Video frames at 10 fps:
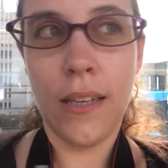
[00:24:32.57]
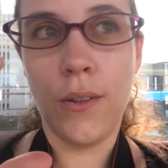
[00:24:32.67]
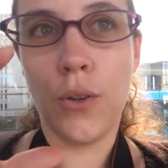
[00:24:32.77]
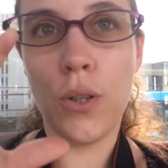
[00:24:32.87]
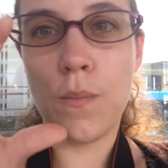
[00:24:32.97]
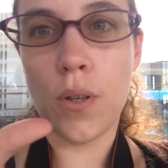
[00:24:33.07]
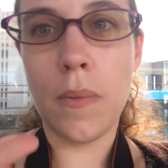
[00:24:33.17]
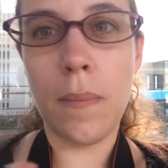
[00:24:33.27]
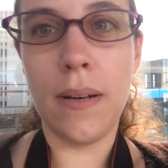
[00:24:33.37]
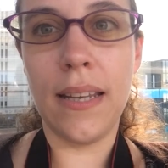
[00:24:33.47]
You could
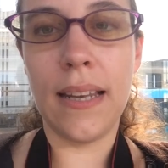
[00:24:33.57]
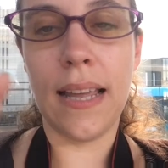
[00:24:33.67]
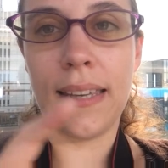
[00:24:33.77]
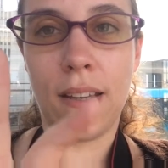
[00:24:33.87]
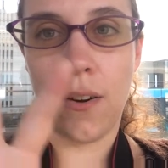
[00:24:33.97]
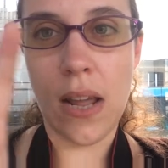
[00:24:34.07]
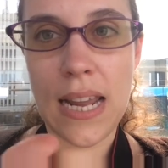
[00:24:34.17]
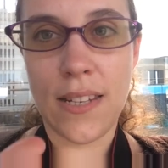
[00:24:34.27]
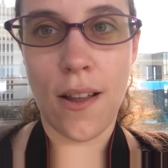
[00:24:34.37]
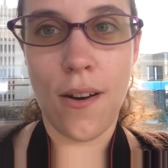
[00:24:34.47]
probably like
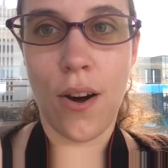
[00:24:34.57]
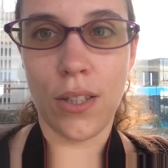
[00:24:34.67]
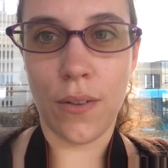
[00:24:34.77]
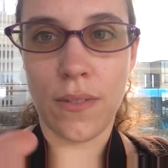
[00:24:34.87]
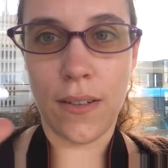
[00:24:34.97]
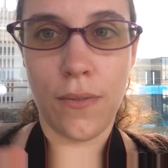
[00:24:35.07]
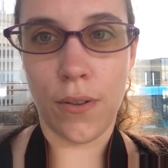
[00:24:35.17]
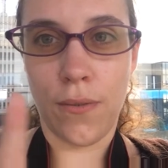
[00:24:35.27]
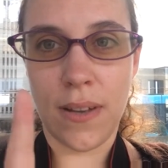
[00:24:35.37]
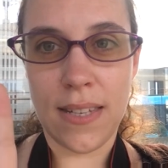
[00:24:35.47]
create a lot of
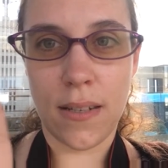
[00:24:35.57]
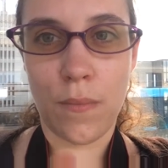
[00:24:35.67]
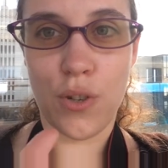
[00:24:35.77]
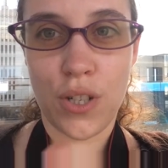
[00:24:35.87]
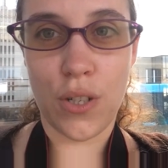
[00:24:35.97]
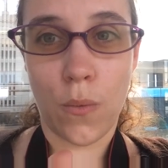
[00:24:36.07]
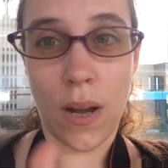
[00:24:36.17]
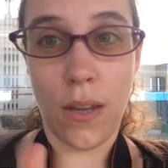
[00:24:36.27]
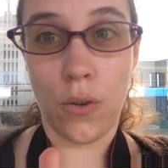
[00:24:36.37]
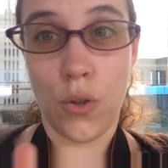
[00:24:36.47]
different face up just the
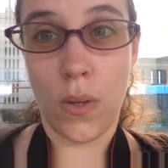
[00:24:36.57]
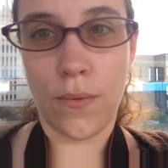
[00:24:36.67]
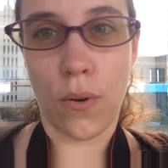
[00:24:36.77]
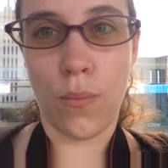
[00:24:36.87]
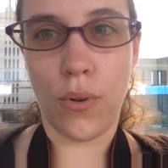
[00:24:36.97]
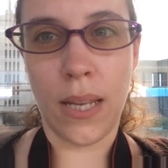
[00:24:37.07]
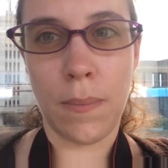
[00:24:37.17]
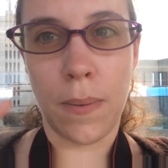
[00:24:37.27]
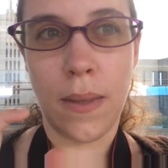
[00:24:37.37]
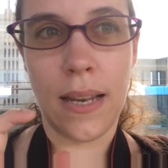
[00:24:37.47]
way you do it for Pullip.